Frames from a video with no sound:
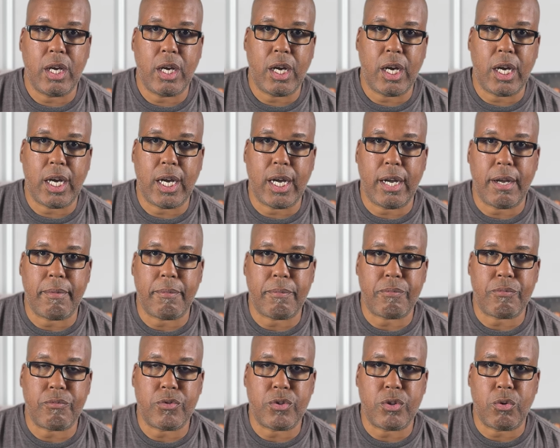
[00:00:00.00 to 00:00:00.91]

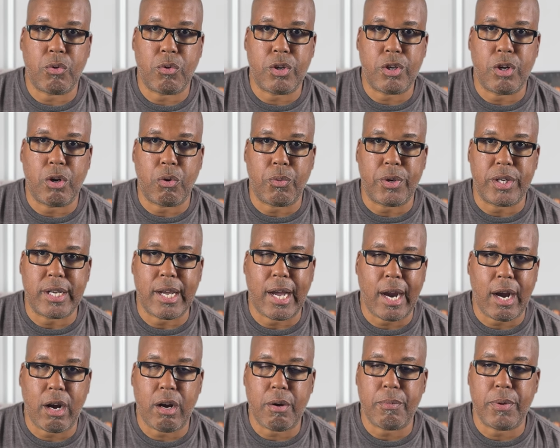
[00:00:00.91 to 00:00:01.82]
you know,
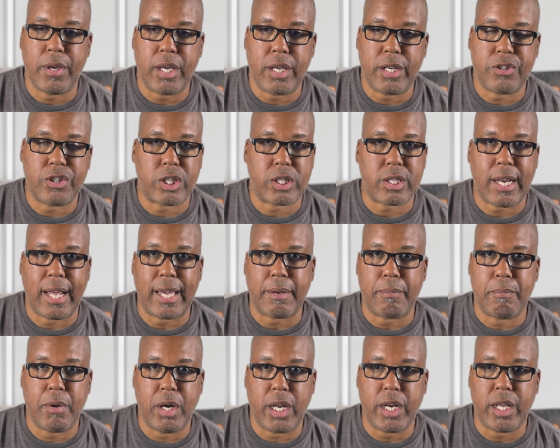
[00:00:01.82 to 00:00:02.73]
retirement, just like
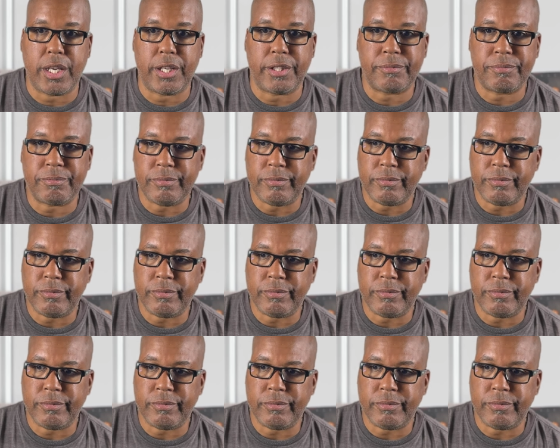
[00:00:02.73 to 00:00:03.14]
money,